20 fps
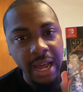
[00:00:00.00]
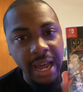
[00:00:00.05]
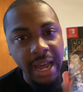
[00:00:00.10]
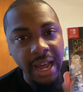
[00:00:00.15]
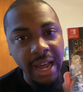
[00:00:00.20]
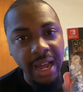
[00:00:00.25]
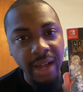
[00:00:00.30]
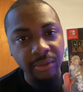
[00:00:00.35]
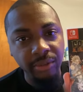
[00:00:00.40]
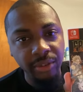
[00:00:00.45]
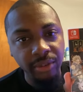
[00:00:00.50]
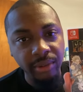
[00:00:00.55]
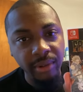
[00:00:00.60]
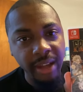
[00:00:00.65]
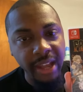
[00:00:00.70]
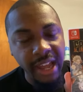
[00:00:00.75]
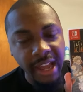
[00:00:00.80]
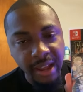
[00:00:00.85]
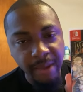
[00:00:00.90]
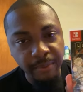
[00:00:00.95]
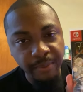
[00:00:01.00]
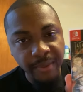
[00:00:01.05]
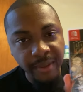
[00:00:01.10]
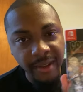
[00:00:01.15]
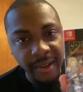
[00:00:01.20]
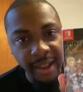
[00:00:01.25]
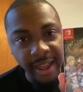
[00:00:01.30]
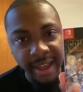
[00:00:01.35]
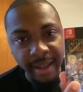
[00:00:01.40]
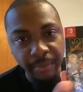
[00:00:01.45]
I'm so
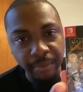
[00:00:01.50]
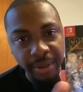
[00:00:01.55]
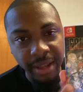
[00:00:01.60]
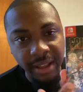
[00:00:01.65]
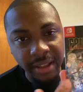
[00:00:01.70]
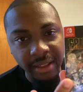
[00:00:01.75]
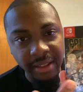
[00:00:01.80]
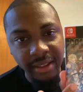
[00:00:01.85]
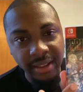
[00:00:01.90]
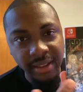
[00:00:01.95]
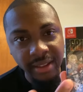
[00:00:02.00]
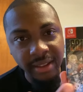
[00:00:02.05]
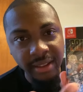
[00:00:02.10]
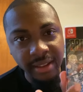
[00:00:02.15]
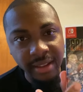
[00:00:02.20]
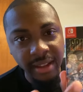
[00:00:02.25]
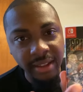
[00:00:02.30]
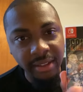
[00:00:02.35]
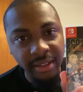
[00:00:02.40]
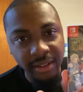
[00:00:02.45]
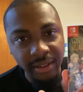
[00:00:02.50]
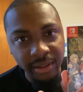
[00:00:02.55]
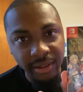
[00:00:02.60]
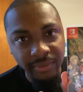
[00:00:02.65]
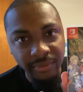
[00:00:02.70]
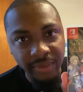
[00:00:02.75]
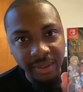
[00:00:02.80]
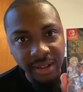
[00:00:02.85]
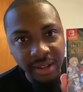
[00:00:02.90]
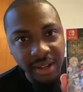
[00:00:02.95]
happy I picked this
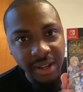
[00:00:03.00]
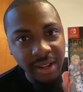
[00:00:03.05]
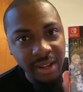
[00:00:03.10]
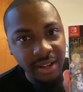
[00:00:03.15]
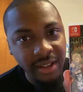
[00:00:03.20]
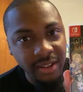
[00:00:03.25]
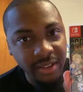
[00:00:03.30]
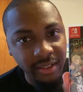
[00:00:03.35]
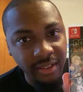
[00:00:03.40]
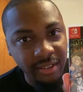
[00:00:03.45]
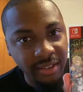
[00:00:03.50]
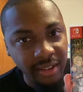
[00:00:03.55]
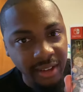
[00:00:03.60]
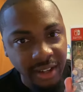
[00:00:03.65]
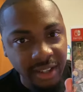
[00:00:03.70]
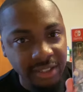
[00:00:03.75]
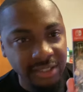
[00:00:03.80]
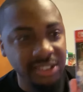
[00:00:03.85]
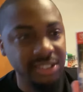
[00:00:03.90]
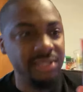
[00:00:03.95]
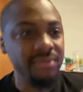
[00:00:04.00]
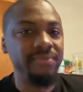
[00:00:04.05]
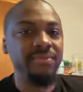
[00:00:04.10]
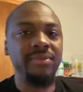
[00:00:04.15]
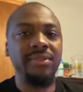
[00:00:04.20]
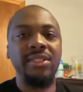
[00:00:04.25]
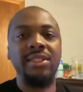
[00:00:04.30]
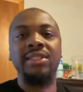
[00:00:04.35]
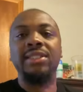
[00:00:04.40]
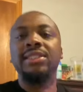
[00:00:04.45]
up. This is awesome.
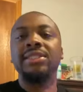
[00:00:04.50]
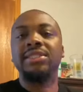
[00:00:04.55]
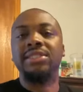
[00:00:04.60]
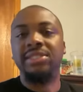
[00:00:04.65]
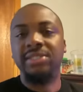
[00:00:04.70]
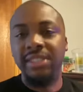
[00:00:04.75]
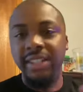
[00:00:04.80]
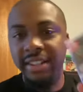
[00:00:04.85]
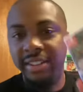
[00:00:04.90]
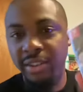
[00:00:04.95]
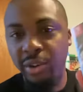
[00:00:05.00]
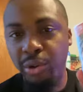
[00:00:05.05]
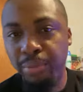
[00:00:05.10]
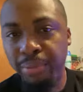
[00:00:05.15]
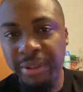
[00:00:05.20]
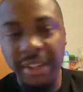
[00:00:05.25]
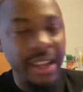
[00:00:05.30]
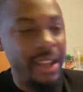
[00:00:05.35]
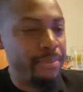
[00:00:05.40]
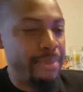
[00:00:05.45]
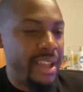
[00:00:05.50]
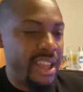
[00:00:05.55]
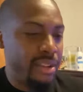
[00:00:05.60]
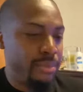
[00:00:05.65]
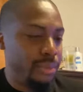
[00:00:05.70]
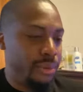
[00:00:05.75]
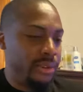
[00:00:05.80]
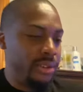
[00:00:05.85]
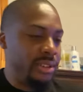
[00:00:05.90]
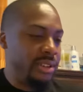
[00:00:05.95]
So let's open that
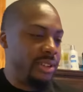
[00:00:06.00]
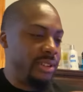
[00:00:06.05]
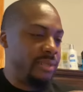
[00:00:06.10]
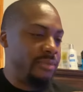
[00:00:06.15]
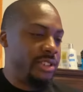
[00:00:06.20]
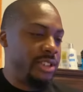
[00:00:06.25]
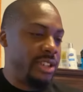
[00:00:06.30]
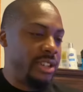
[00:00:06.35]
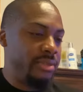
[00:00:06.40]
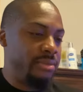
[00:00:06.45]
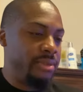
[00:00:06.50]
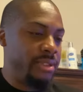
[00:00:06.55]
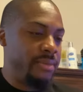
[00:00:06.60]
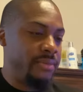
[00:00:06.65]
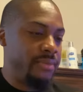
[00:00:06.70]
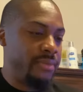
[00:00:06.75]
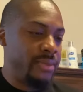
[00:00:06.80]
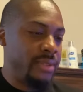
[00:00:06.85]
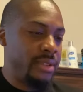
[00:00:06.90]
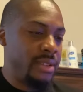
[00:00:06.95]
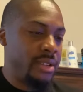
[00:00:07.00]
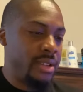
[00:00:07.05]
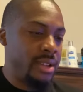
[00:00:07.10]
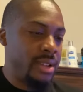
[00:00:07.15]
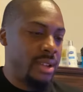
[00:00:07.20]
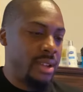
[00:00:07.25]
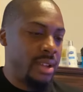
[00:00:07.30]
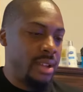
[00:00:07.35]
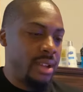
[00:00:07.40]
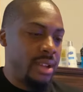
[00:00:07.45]
bad boy up, shall we?
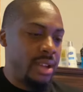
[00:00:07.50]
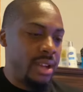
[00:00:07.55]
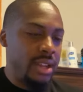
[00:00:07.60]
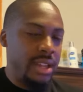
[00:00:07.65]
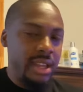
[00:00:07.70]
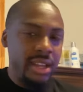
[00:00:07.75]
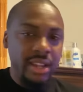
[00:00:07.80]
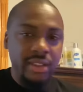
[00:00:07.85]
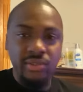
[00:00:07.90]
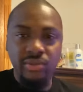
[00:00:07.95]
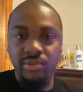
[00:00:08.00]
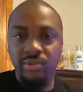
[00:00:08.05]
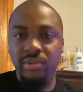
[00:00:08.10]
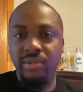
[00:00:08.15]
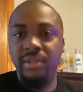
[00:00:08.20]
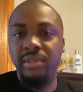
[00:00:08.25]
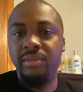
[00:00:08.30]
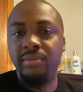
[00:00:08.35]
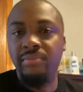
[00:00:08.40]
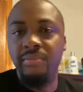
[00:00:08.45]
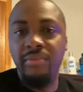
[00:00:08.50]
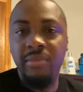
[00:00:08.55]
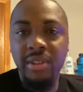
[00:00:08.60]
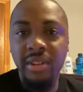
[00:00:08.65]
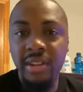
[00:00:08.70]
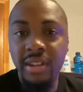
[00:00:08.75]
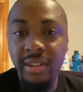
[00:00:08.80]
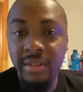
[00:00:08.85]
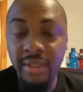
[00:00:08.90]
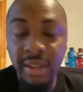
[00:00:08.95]
How y'all doing?
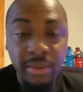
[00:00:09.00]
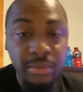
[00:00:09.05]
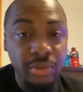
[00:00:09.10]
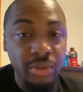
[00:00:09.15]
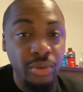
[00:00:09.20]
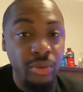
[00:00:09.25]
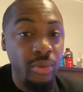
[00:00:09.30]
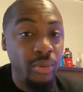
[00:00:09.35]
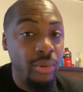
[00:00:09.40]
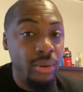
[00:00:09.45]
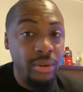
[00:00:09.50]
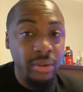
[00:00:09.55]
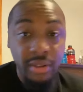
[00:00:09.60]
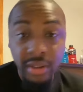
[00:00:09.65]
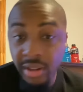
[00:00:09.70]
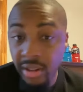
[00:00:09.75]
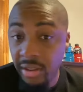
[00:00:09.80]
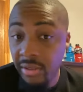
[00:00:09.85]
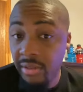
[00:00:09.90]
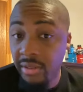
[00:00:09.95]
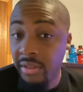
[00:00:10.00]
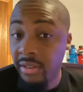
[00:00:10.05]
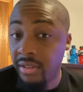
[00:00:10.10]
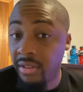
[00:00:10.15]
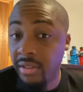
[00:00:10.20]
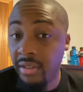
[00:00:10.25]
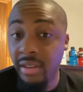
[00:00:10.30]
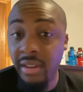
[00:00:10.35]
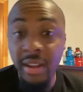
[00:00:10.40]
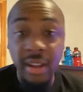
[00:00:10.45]
Me, I'm doing working
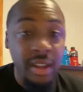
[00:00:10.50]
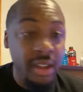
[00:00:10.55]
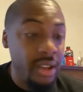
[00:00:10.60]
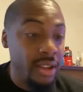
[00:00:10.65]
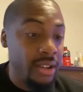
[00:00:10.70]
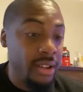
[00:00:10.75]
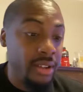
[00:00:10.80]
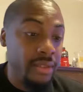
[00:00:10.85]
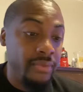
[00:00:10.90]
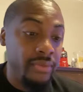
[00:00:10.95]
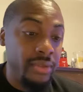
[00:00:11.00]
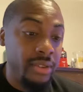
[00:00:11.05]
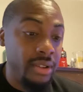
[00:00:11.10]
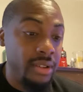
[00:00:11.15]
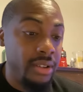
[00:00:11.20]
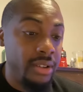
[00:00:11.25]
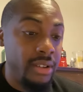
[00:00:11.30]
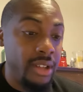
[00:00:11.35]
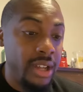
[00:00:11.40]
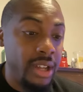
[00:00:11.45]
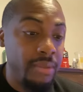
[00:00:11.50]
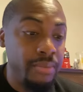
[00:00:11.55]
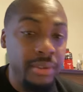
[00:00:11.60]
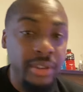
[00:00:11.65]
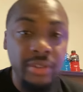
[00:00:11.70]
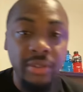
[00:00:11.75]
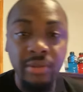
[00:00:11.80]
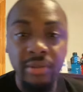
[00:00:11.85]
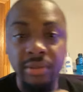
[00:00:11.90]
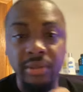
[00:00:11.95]
as I've
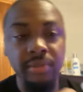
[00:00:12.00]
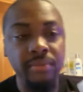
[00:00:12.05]
been doing.